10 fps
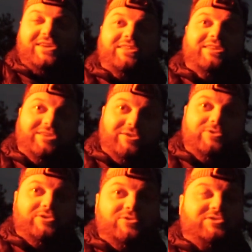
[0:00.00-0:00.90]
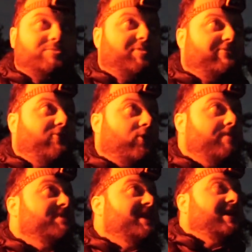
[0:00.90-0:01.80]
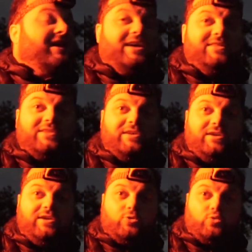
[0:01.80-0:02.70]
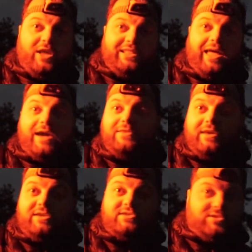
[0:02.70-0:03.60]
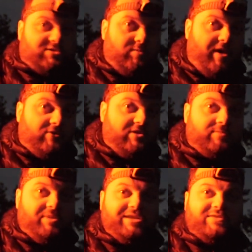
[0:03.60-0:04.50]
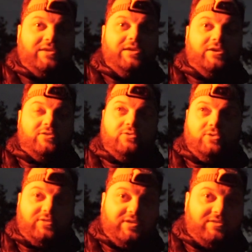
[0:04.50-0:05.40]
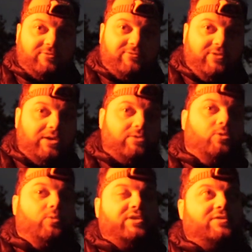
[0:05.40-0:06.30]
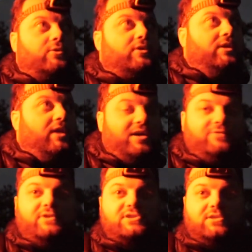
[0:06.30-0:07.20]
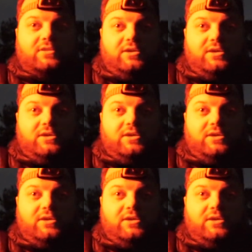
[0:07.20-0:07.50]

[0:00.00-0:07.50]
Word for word: than you used to before. And uh, red light has somehow the ability to not interfere with your night vision.